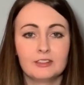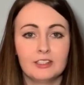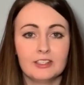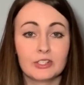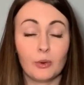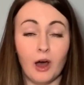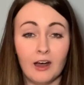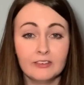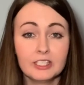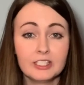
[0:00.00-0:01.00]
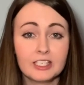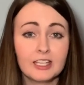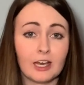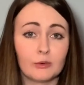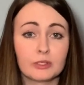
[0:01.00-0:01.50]
So obviously
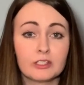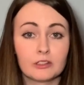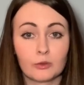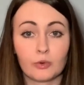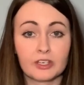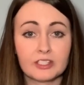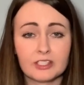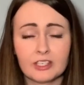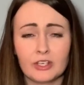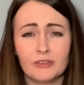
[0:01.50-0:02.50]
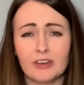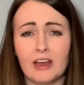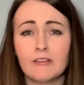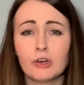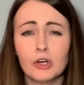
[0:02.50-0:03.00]
that wasn't the worst thing you've
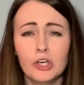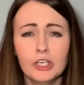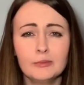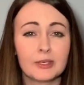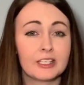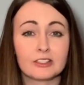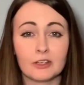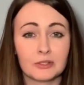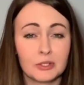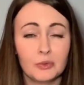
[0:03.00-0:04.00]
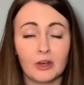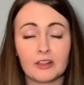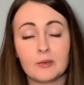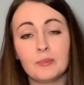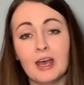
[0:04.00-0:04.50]
ever heard, but it's also not the
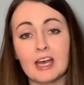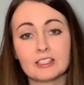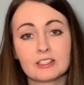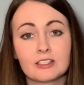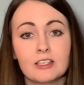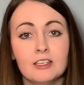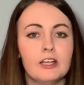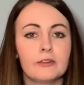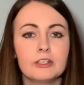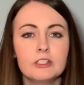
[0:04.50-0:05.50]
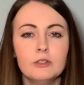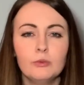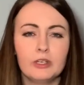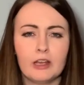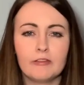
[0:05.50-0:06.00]
best. Now listen
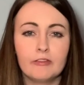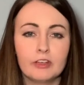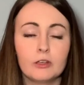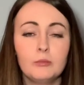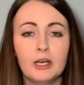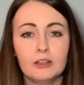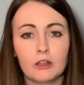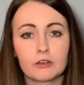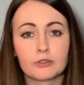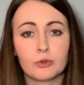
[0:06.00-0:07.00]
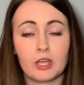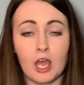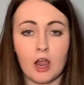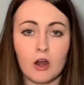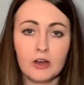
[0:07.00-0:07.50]
when I fill my lungs with
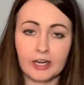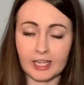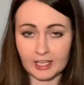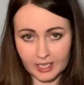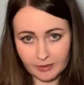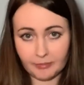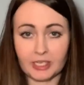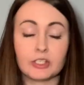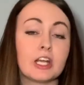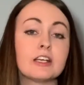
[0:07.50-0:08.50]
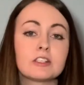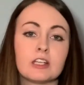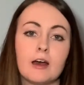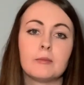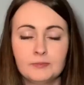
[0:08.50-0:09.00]
air and I keep my chest
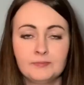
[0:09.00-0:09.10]
up.